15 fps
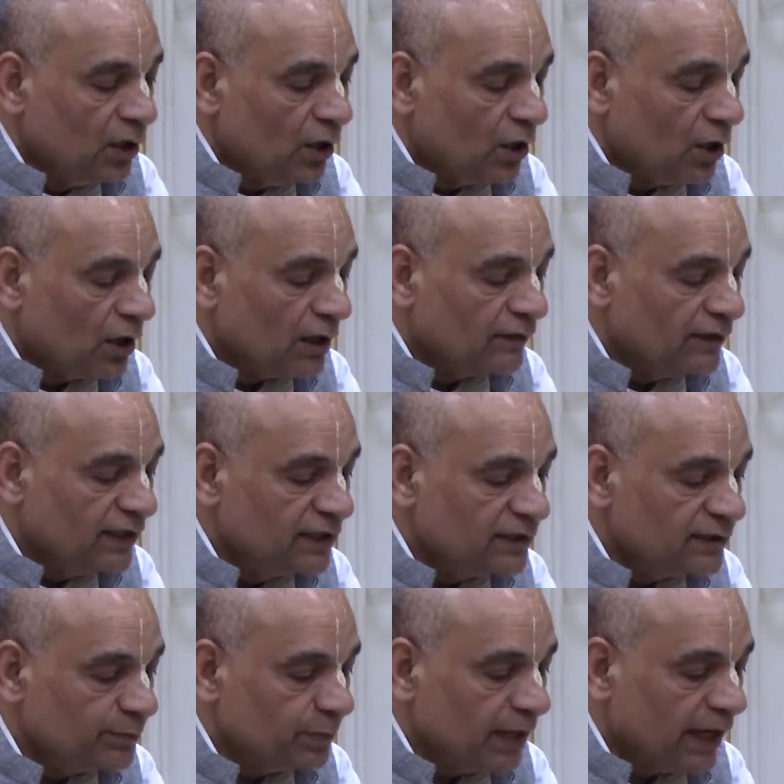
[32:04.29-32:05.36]
All of
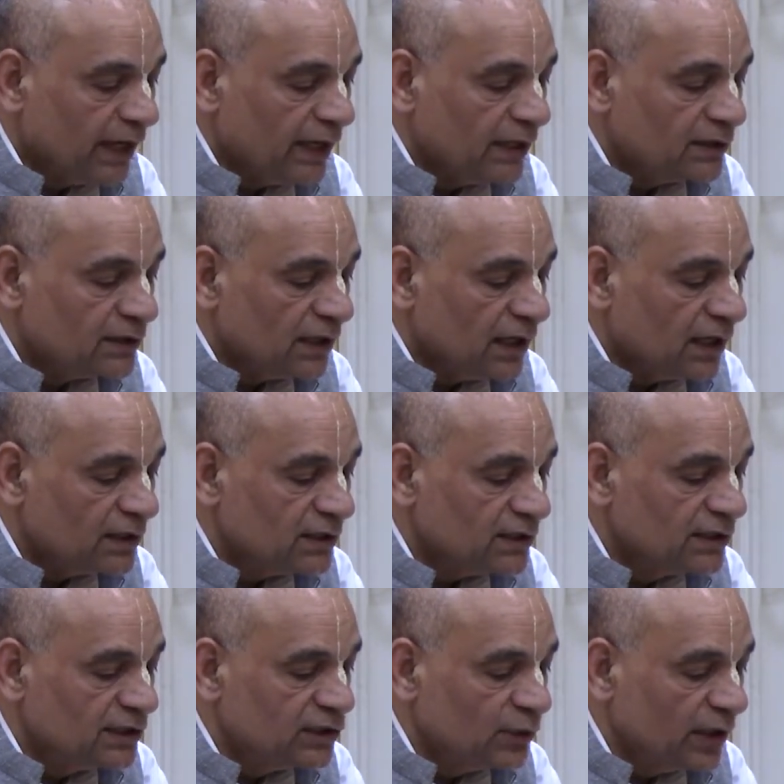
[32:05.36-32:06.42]
these planets are
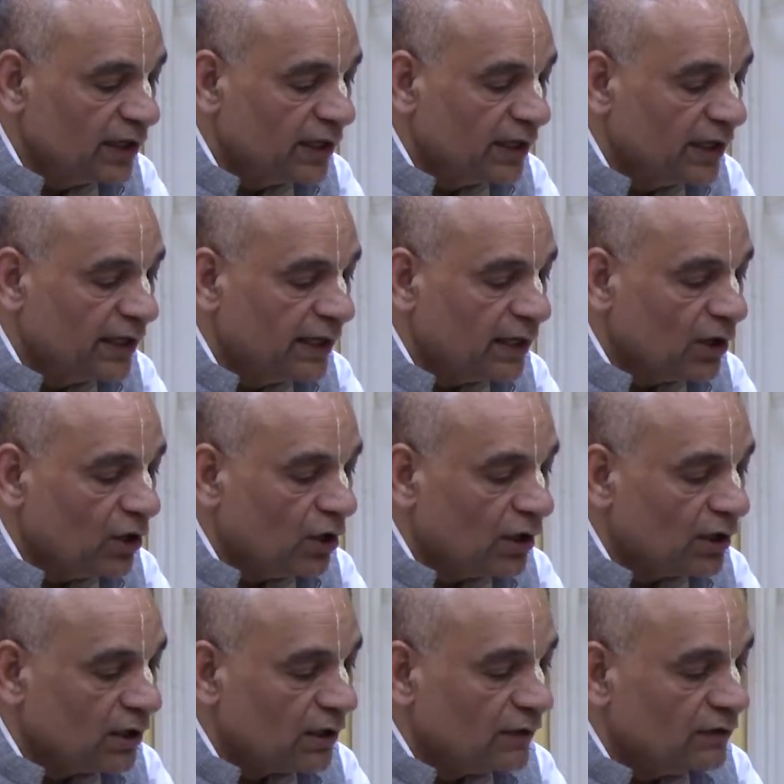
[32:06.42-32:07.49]
situated in a
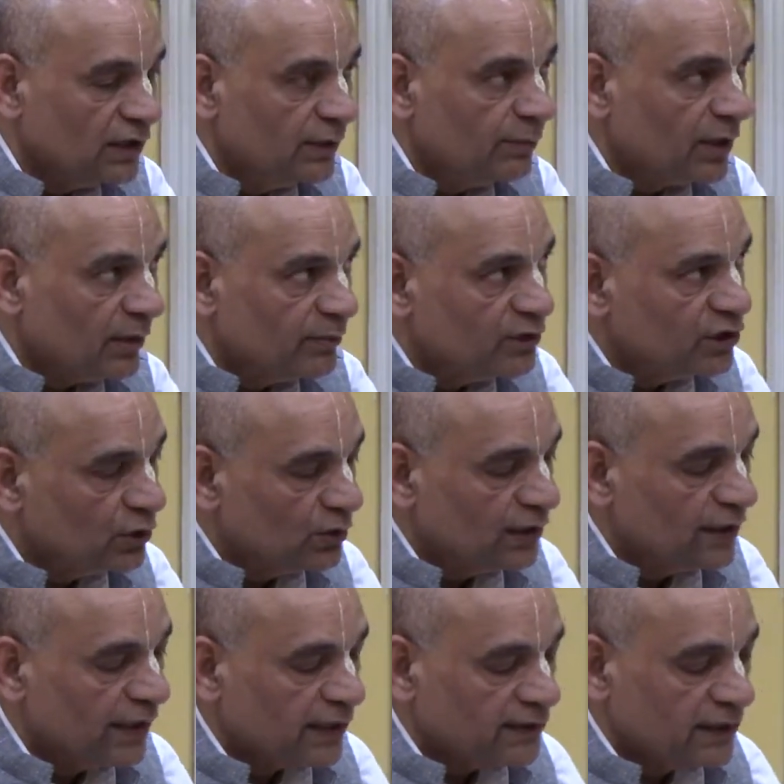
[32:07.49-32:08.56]
corner of the Brahma
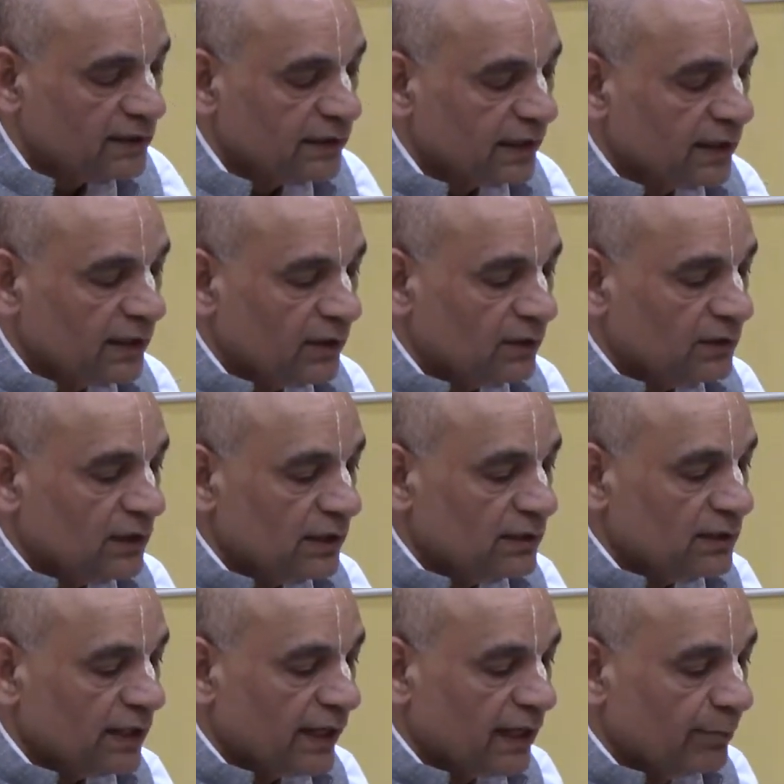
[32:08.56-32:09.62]
Jyoti. As I said, you know,
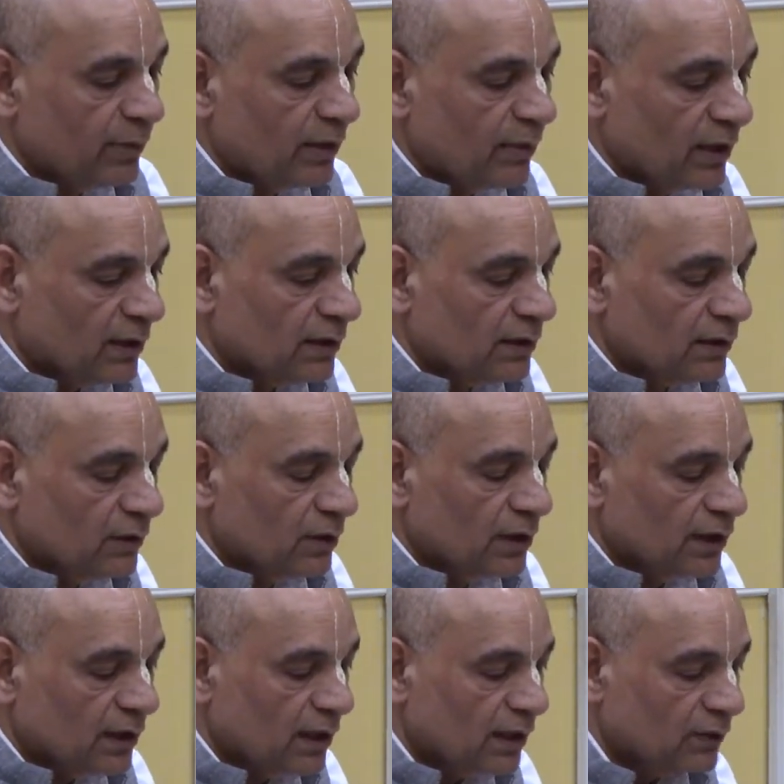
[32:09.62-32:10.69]
it's like a bubble or a
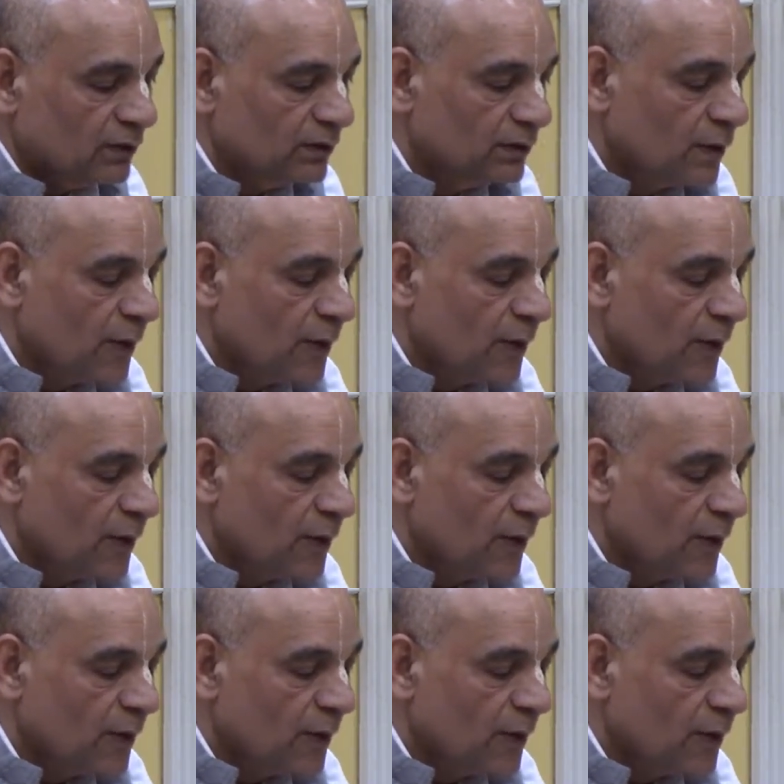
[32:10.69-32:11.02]
cloud.